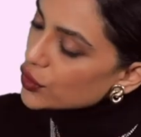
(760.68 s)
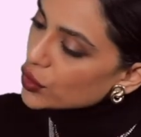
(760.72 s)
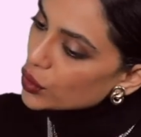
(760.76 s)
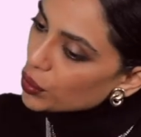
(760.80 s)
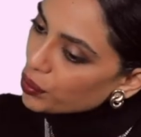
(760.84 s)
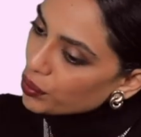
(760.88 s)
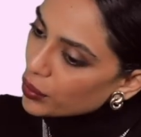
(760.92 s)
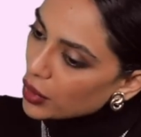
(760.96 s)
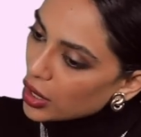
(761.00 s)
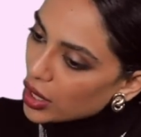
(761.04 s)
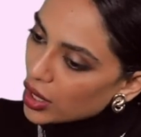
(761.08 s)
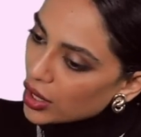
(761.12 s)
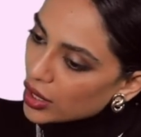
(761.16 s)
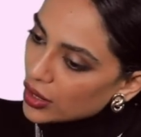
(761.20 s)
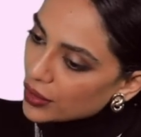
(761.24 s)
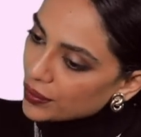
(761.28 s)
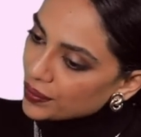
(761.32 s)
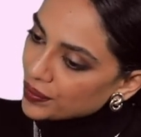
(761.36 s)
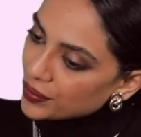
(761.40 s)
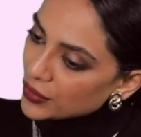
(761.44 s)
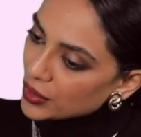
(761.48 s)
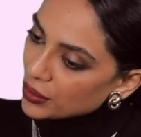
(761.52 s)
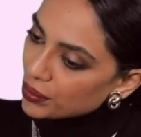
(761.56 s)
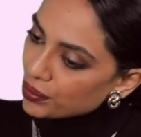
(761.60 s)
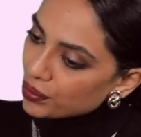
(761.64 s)
So
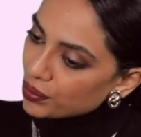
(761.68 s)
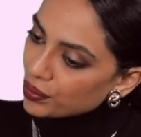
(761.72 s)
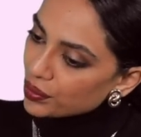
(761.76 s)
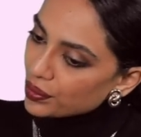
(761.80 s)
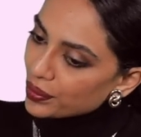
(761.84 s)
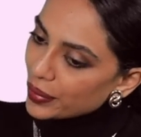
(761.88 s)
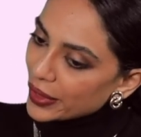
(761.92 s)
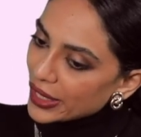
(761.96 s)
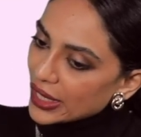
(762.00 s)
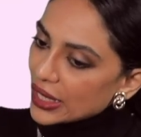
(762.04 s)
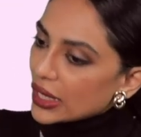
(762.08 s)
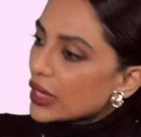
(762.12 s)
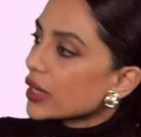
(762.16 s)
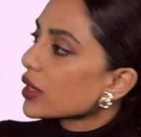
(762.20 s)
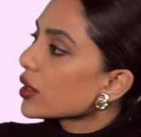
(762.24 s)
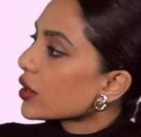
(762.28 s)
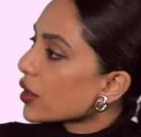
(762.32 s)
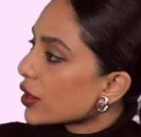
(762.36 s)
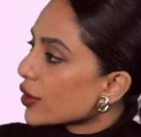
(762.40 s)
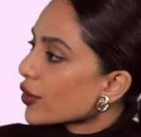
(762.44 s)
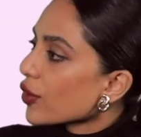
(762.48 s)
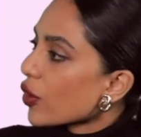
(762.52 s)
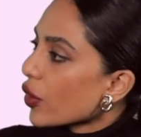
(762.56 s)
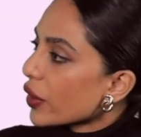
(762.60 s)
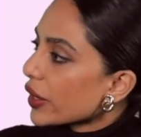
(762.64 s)
um, playing
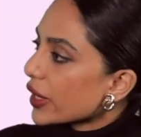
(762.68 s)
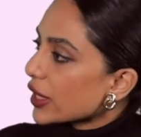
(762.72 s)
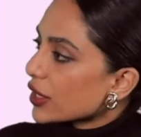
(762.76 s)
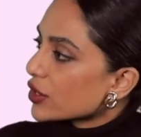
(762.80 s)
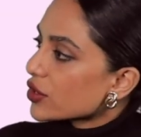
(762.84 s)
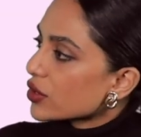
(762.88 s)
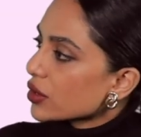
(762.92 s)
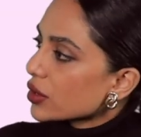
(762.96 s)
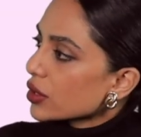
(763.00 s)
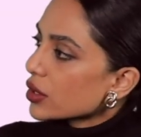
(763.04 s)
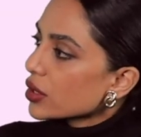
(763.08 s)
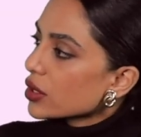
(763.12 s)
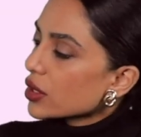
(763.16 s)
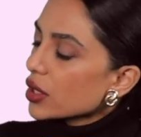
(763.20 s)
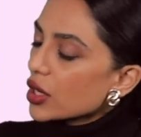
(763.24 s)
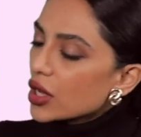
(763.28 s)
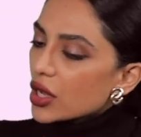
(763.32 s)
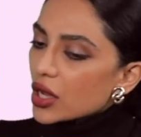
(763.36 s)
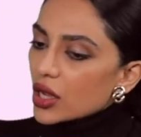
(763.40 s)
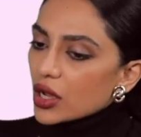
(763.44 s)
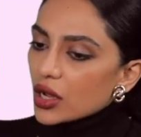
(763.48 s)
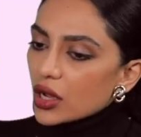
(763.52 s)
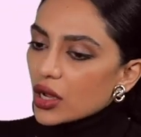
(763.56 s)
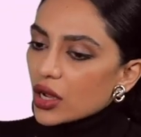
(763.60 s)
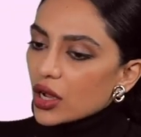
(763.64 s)
a raw agent,
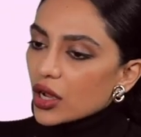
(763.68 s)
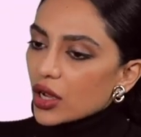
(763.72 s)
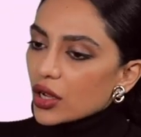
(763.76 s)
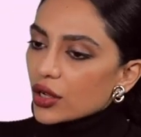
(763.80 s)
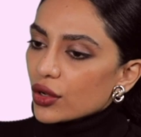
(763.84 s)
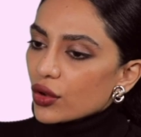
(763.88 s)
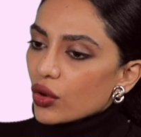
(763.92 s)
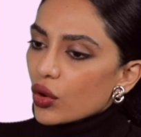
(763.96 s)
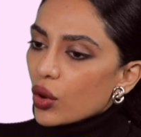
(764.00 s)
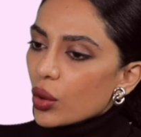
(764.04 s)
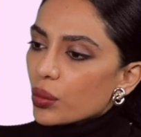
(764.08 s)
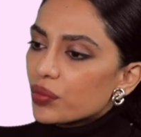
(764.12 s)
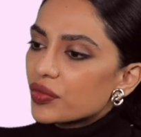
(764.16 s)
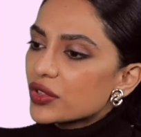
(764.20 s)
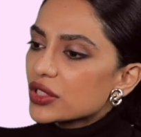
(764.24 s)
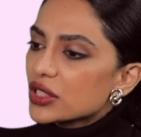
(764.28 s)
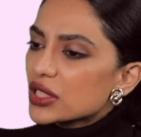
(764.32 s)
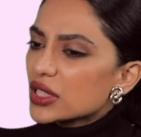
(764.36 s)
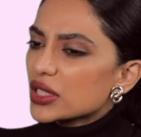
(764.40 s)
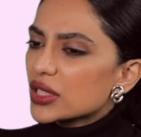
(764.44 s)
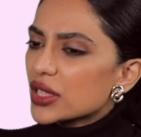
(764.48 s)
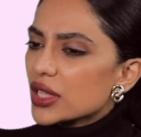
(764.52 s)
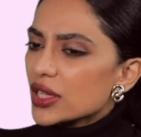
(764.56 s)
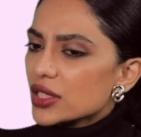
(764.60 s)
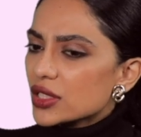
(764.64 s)
uh,
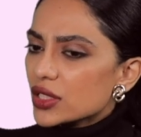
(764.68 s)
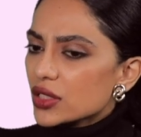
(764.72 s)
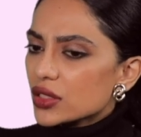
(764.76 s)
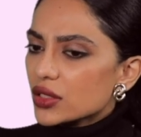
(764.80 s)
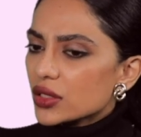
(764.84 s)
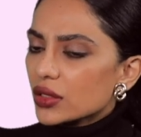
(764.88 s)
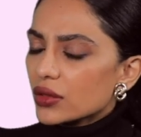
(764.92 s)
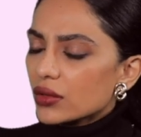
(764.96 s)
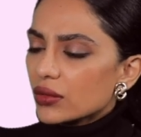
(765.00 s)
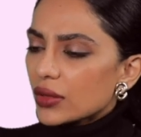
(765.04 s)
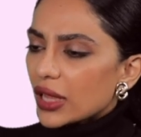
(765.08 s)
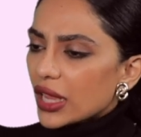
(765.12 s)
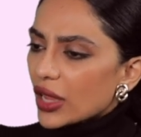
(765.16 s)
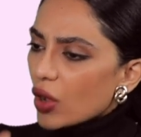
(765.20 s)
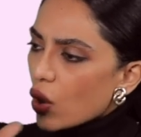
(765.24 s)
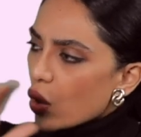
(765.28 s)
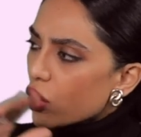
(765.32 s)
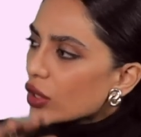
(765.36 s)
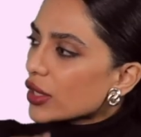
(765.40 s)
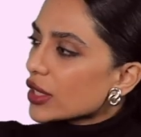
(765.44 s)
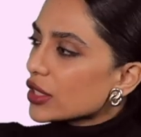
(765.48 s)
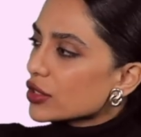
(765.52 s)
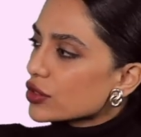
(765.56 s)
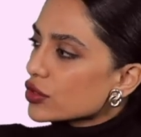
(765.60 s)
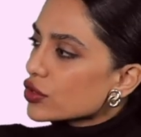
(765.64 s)
obviously there is a
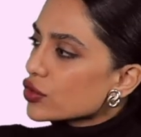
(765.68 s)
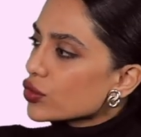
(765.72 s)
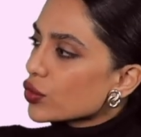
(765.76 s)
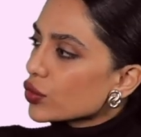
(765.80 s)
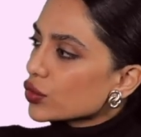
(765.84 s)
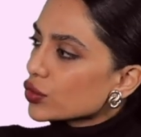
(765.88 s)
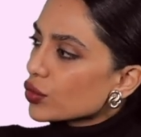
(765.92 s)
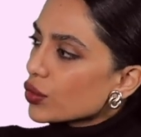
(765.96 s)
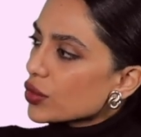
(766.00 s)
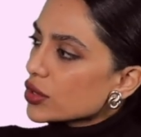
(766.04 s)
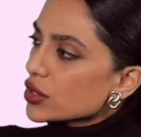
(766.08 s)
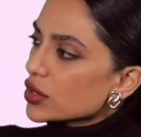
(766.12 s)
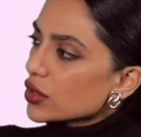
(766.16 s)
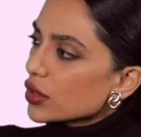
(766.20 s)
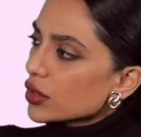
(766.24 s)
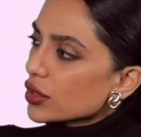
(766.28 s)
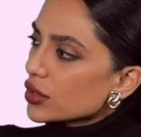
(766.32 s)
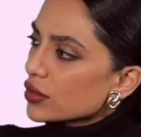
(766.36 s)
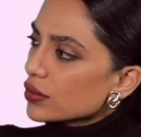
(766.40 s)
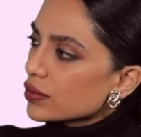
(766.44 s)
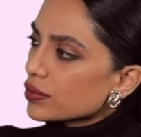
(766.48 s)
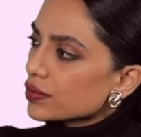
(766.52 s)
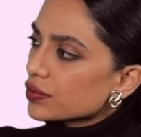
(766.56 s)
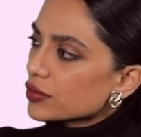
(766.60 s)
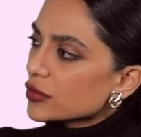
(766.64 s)
all agents go through a
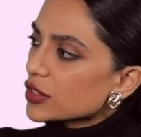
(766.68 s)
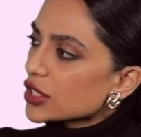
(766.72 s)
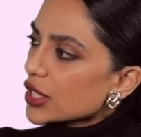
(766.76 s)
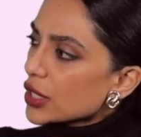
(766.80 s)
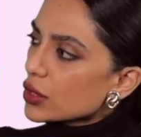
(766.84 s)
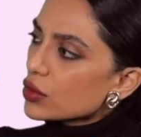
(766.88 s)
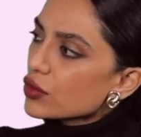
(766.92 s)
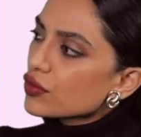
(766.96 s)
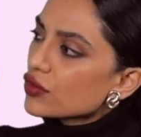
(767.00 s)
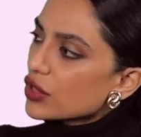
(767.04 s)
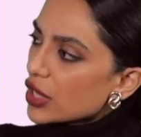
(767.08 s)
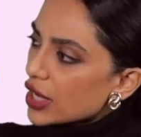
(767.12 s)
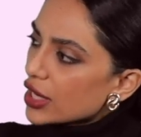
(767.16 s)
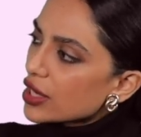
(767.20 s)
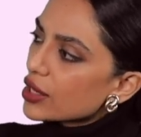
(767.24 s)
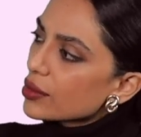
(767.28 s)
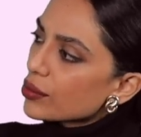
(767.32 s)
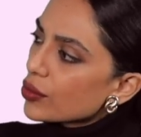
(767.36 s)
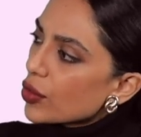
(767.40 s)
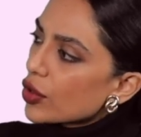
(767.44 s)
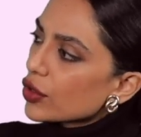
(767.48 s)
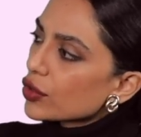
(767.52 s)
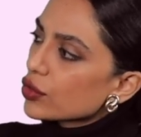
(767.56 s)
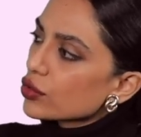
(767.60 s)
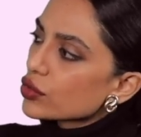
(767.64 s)
certain set of training
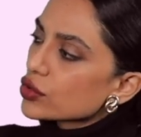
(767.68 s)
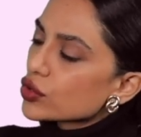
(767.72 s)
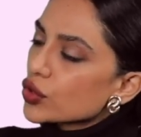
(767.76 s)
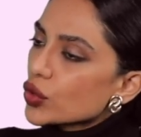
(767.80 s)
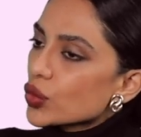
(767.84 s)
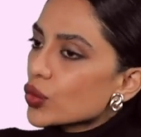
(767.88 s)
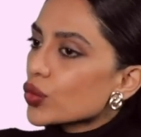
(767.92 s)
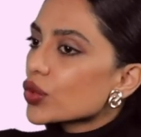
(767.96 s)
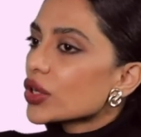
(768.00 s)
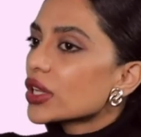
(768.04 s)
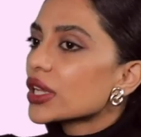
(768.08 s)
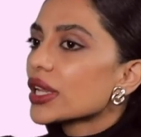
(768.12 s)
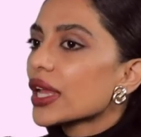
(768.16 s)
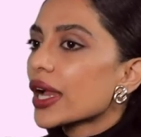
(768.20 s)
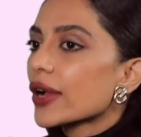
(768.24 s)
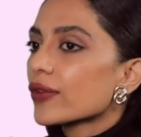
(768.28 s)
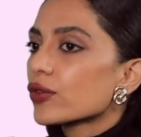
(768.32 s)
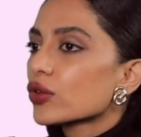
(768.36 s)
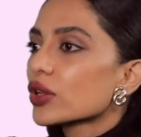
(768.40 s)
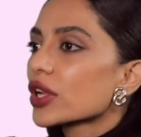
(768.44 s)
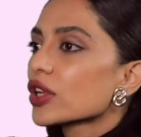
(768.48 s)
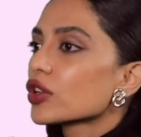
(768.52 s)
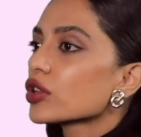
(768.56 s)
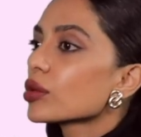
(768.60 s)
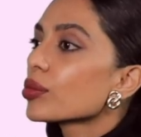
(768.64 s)
modules, so you really have
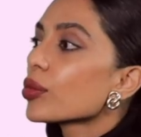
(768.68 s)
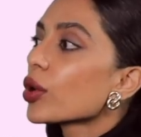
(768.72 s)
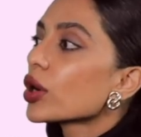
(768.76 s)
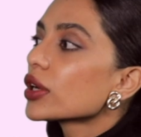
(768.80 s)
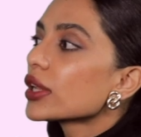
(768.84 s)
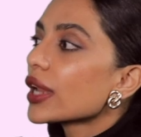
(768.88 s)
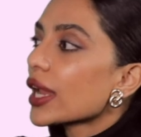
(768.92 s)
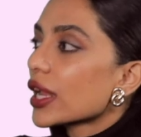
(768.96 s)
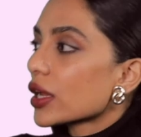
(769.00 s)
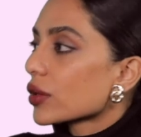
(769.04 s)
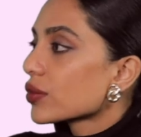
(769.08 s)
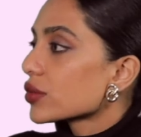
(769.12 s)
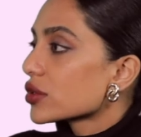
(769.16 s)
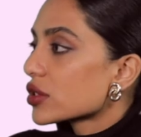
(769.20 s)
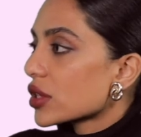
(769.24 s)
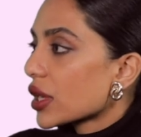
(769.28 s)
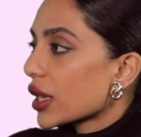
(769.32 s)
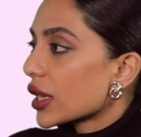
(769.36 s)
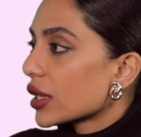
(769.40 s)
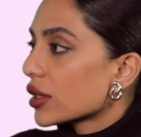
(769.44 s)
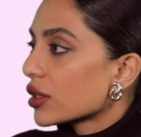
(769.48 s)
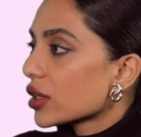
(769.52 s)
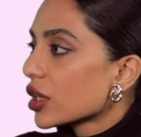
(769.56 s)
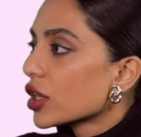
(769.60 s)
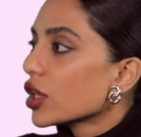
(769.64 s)
to get your body language
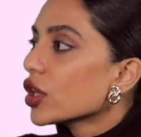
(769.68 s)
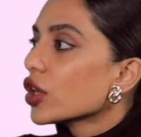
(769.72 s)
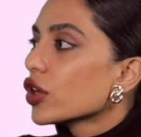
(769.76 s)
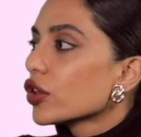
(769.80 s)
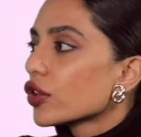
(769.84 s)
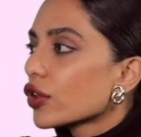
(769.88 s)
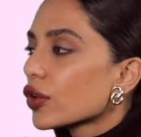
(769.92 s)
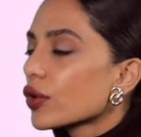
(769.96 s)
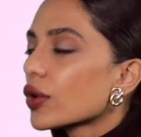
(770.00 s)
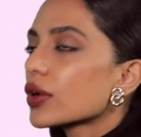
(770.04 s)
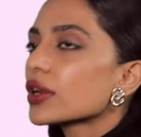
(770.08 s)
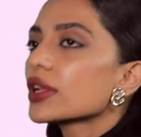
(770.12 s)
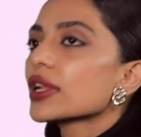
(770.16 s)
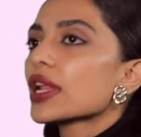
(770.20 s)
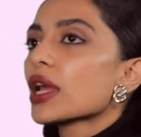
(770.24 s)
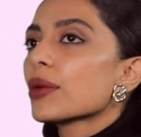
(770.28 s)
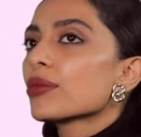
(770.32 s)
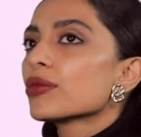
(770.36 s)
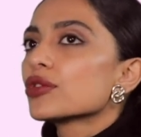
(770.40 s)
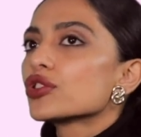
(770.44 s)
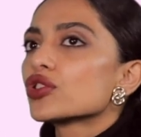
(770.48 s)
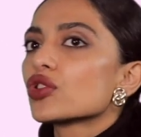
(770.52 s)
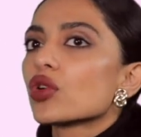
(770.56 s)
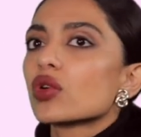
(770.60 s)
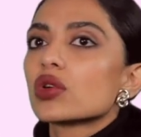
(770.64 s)
right. Mm -hmm. You're not an
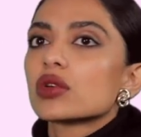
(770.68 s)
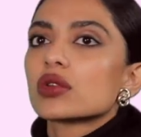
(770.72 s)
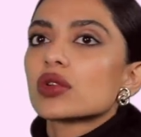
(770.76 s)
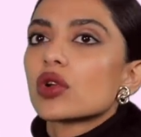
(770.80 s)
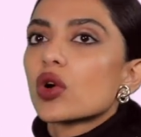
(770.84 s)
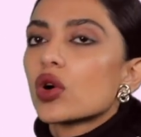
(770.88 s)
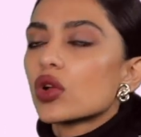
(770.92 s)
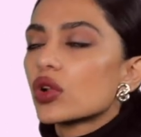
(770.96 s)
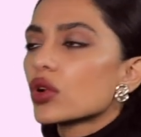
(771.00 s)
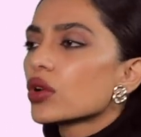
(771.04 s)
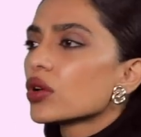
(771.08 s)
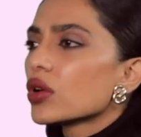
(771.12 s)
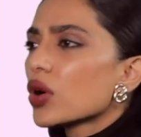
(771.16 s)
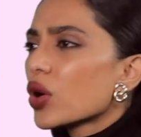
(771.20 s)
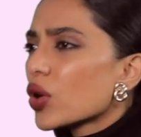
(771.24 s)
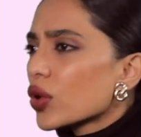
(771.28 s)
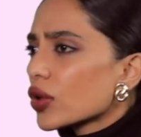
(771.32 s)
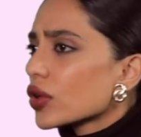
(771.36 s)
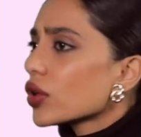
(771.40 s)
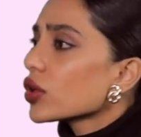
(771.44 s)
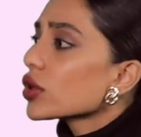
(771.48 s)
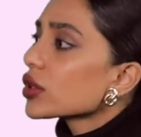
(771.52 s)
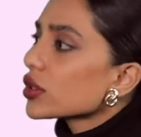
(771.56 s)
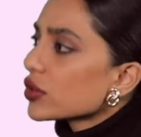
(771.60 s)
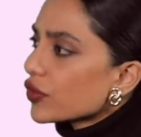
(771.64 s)
amateur or, a, or
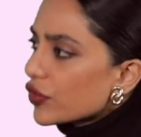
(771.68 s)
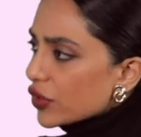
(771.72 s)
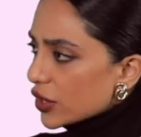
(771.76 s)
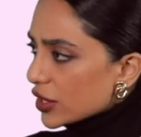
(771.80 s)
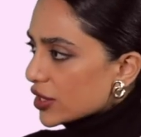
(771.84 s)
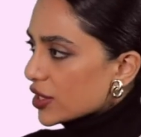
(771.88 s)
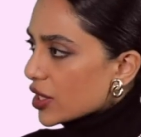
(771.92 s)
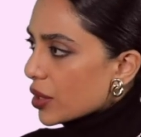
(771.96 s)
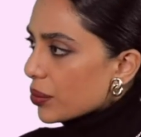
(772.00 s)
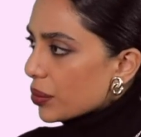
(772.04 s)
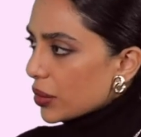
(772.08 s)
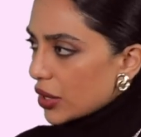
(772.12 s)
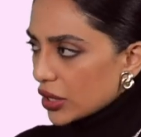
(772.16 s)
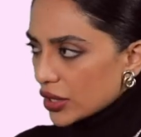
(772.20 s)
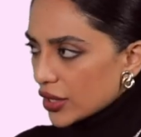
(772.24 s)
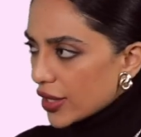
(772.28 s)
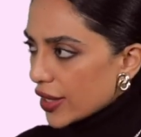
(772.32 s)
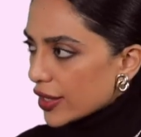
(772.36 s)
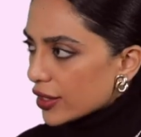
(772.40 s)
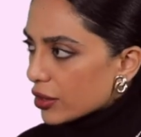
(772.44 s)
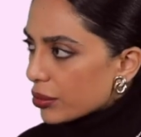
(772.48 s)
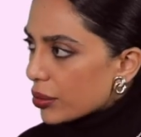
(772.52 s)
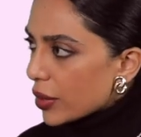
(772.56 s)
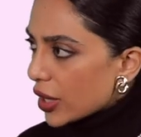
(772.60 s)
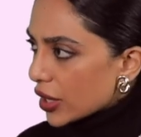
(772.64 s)
a, for example, a
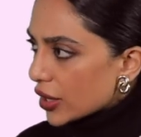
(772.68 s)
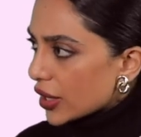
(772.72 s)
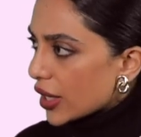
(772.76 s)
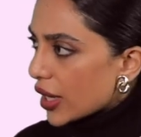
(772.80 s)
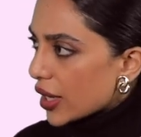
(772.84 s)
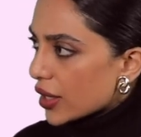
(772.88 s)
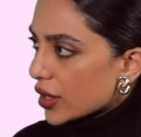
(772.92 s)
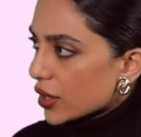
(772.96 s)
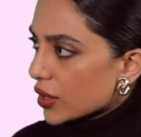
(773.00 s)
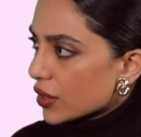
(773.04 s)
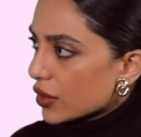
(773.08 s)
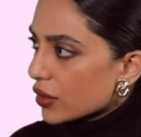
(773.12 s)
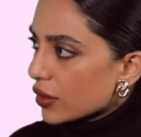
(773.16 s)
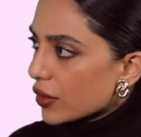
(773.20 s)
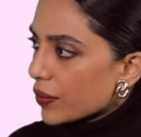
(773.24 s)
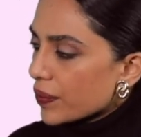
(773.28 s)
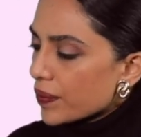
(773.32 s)
Taliban character.